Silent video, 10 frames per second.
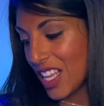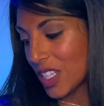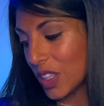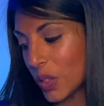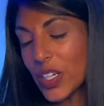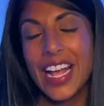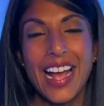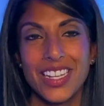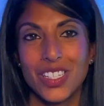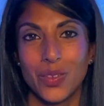The Lord
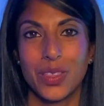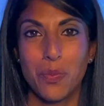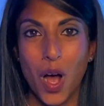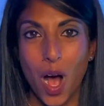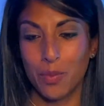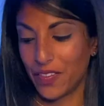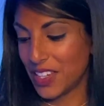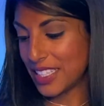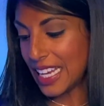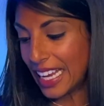has you in the palm of
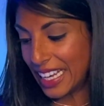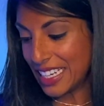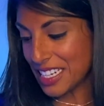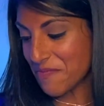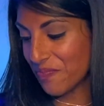his hand.